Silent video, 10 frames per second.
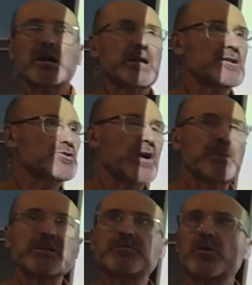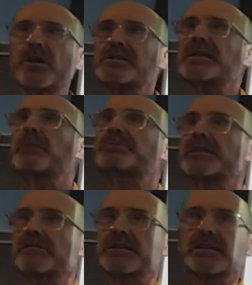I described before as
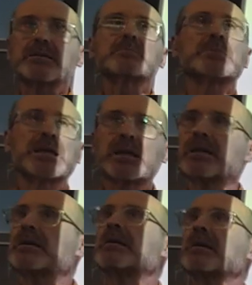captivity, meaning